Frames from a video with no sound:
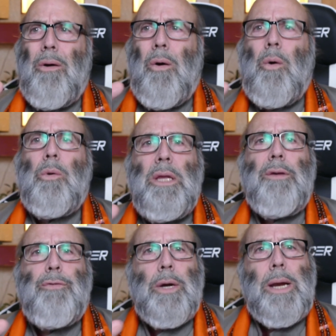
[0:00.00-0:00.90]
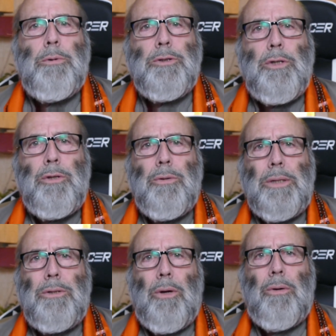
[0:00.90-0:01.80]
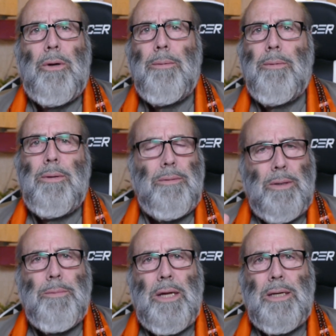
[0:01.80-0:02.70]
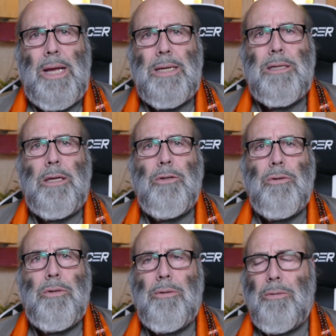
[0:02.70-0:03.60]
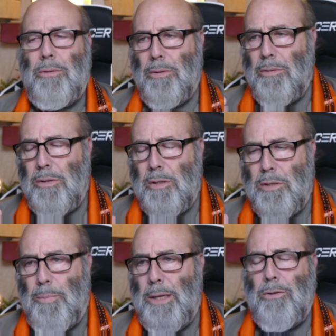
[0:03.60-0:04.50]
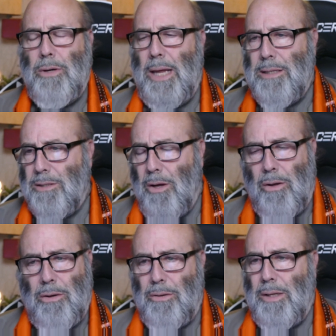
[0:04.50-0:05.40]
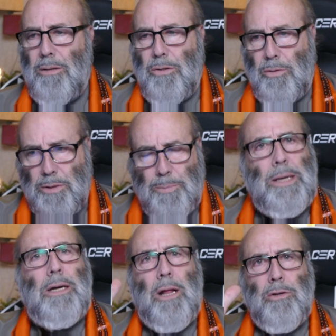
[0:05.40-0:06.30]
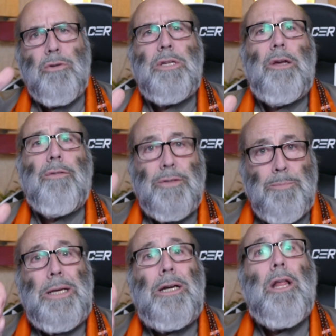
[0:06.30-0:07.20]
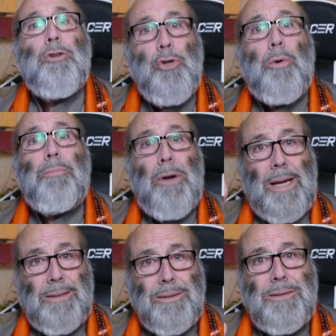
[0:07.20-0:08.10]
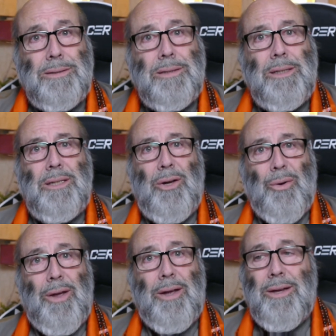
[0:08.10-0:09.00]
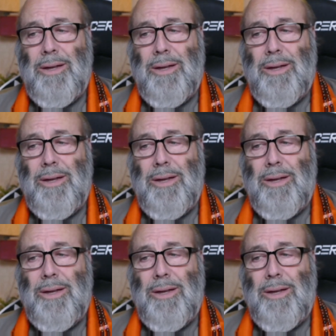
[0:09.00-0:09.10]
Only if you're able to do it, though. I'm, I'm not asking you to, to, to spend your last dollar. To, you spend it on yourself. Spend it on your practice, okay?